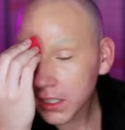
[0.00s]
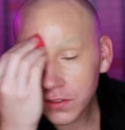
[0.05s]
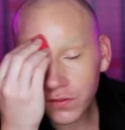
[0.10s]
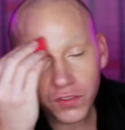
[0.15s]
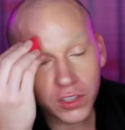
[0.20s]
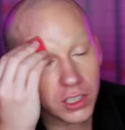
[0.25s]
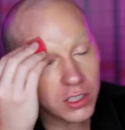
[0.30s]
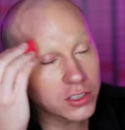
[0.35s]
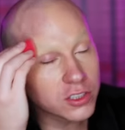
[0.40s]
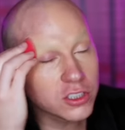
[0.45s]
It
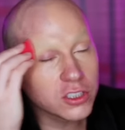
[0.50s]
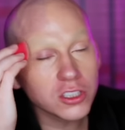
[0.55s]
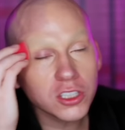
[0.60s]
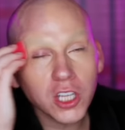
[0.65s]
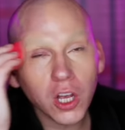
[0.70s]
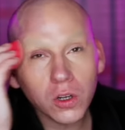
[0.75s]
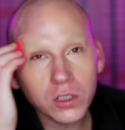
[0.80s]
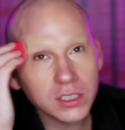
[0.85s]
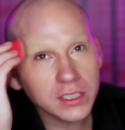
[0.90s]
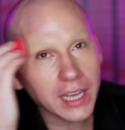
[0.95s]
feels
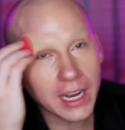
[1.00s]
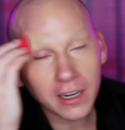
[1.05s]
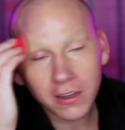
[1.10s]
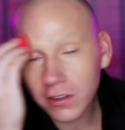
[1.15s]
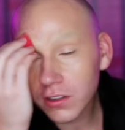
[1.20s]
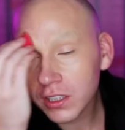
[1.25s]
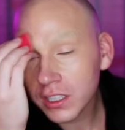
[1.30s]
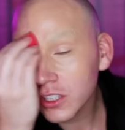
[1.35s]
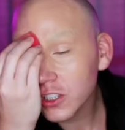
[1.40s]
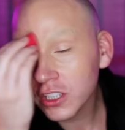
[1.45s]
so
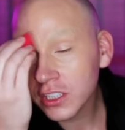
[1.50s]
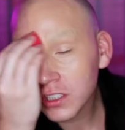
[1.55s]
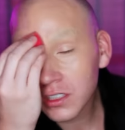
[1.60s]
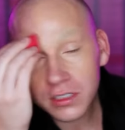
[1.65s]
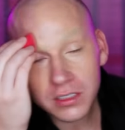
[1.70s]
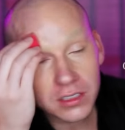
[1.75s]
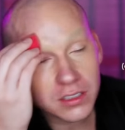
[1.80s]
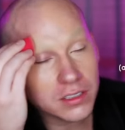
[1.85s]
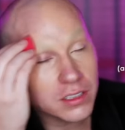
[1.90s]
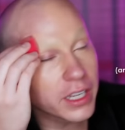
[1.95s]

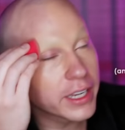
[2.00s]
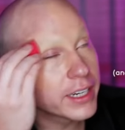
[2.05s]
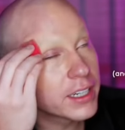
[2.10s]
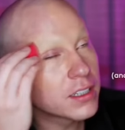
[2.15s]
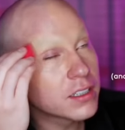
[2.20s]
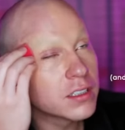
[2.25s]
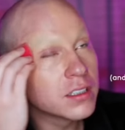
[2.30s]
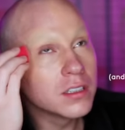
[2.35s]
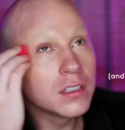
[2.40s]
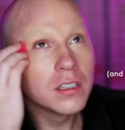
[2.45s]
sacrilegious. Like,
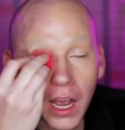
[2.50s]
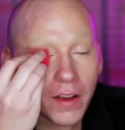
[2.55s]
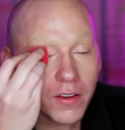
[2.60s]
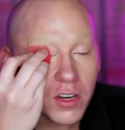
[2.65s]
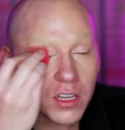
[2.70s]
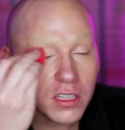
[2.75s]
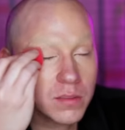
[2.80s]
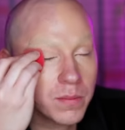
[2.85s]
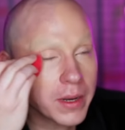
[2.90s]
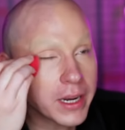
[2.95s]

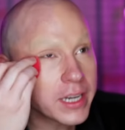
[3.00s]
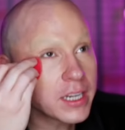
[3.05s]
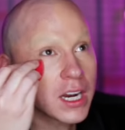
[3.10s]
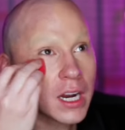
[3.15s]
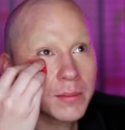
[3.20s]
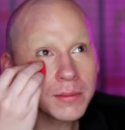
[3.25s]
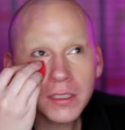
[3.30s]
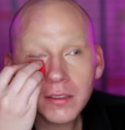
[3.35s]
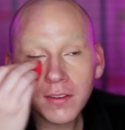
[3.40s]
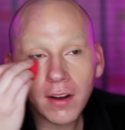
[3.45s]
as many
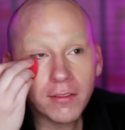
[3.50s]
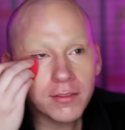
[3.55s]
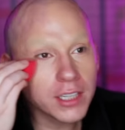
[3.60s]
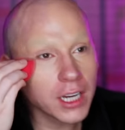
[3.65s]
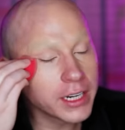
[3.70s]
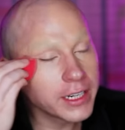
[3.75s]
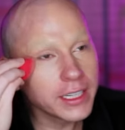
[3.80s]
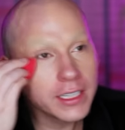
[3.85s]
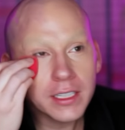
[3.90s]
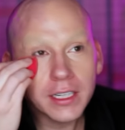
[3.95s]
times as I've
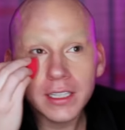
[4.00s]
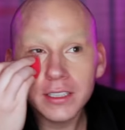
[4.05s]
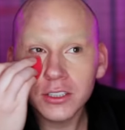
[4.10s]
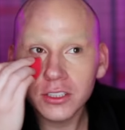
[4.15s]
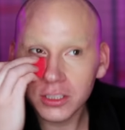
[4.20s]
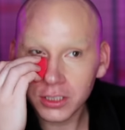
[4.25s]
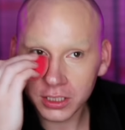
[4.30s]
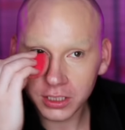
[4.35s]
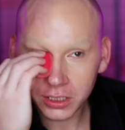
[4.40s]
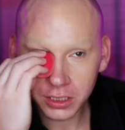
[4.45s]
done it,
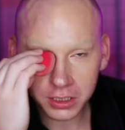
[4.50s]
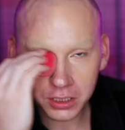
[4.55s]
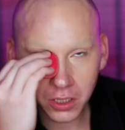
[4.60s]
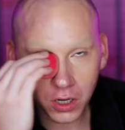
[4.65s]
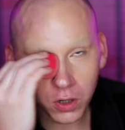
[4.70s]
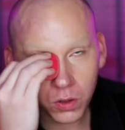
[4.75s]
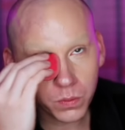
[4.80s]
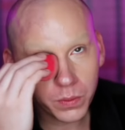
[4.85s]
it's just so